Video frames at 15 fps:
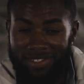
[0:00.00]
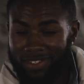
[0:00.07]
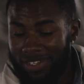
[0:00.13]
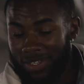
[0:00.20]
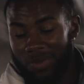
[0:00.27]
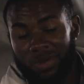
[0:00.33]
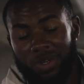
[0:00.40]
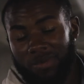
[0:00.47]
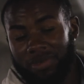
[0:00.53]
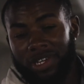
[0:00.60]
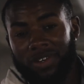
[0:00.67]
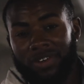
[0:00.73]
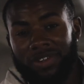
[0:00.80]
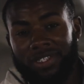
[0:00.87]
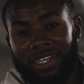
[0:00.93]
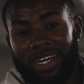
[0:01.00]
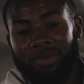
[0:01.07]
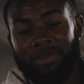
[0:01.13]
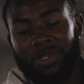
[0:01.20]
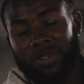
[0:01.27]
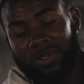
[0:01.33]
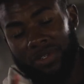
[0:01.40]
and see who comes out on top.
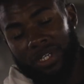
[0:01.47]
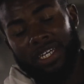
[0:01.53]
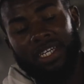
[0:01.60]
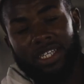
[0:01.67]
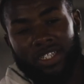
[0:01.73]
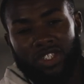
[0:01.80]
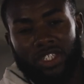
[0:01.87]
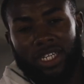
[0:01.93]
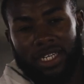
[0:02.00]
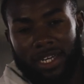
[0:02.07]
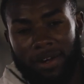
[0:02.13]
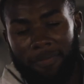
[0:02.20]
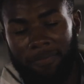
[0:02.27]
So let's check it out.